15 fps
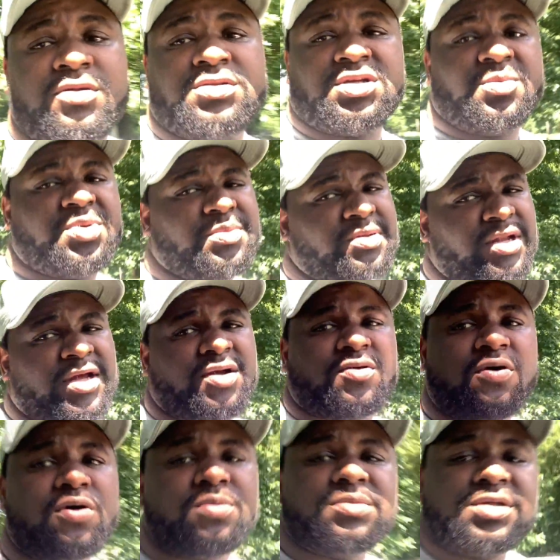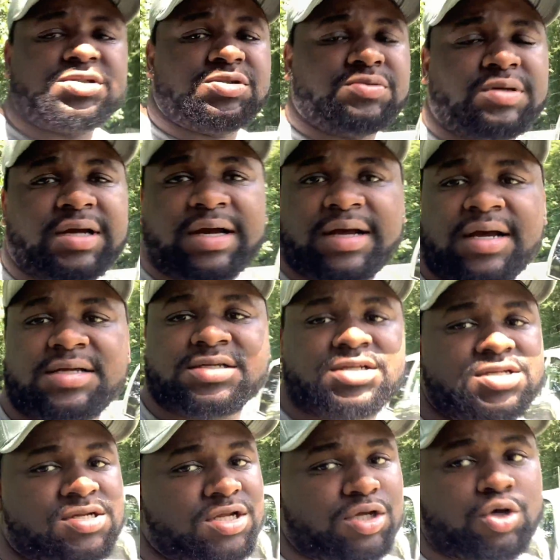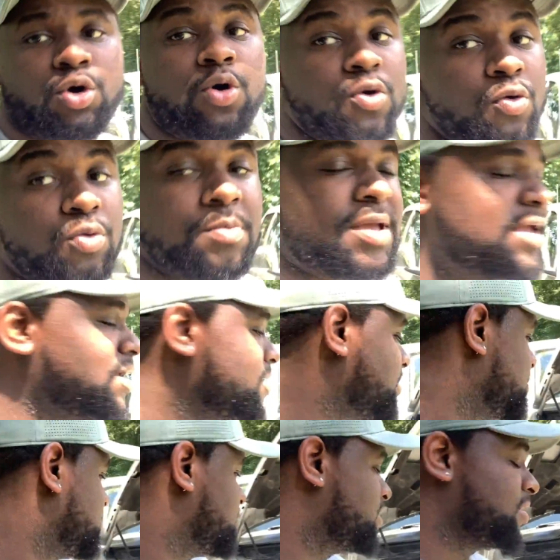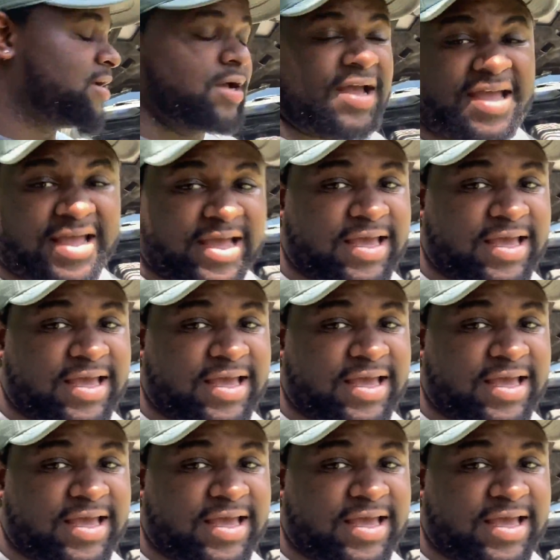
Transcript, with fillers: some people like chrome that you guys are cool with me. I ain't